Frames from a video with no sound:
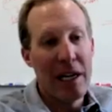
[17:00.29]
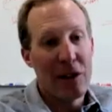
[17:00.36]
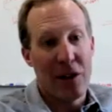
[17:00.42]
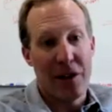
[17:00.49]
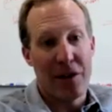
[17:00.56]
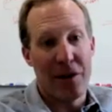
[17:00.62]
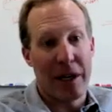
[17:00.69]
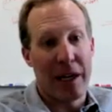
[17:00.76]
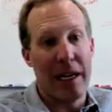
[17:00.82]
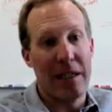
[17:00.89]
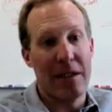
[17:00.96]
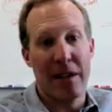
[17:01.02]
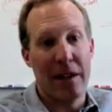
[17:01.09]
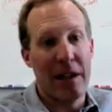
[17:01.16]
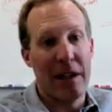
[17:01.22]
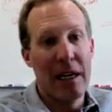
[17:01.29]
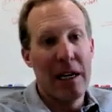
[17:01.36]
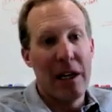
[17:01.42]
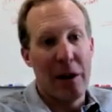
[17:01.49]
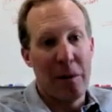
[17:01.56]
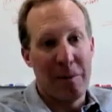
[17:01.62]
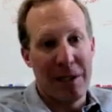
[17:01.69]
It's also the case that
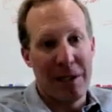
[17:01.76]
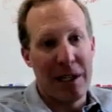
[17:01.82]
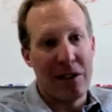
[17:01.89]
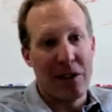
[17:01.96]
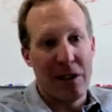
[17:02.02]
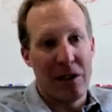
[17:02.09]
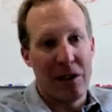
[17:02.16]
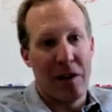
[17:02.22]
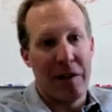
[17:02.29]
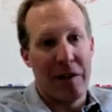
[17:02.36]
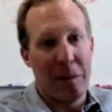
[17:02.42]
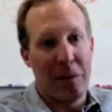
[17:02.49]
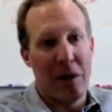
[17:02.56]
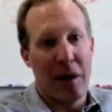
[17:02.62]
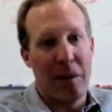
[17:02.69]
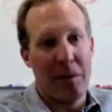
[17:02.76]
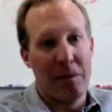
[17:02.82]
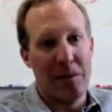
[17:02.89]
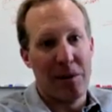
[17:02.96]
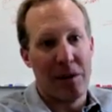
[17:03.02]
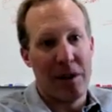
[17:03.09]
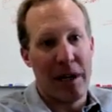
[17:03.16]
they're potentially solving
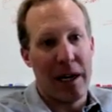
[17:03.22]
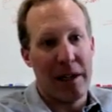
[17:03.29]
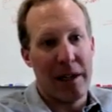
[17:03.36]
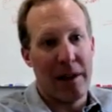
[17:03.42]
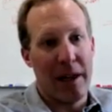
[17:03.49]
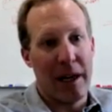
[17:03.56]
problems that